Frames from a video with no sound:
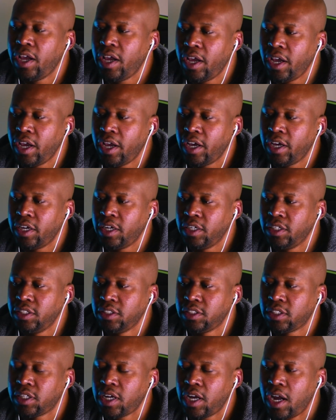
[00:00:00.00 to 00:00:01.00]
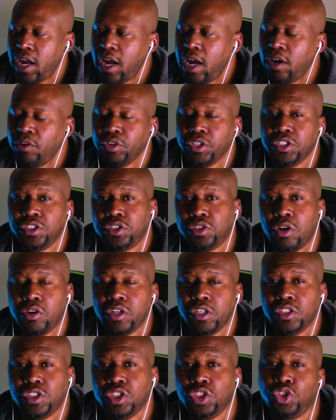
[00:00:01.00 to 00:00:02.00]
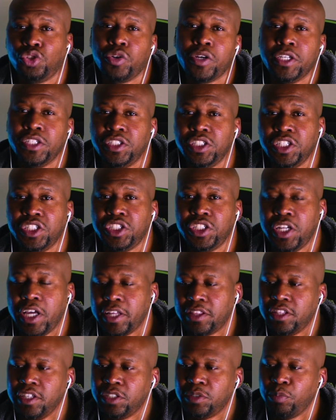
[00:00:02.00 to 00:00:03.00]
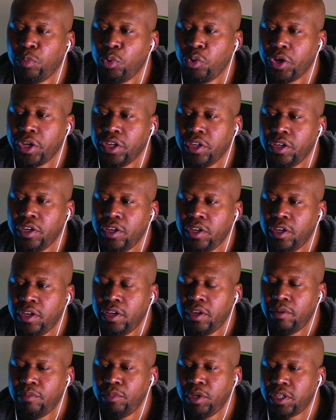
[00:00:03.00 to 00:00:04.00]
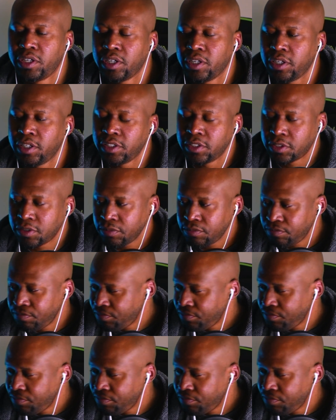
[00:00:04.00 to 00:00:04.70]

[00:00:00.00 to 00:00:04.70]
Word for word: and how it started to transition at this point, because